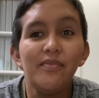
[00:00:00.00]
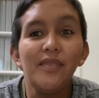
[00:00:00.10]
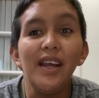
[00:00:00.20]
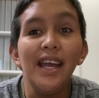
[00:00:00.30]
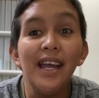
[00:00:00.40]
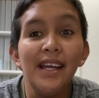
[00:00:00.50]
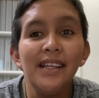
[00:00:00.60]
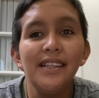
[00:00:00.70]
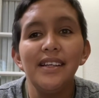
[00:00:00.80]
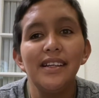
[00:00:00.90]

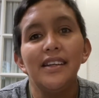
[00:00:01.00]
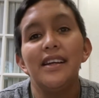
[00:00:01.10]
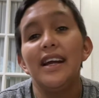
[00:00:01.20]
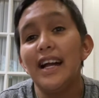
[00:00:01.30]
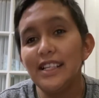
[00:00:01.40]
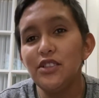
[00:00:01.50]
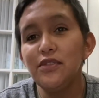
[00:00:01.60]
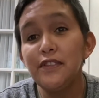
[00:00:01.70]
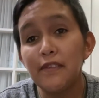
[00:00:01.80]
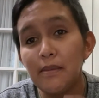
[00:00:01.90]
And as you
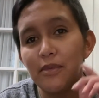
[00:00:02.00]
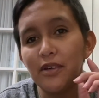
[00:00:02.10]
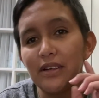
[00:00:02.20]
remember,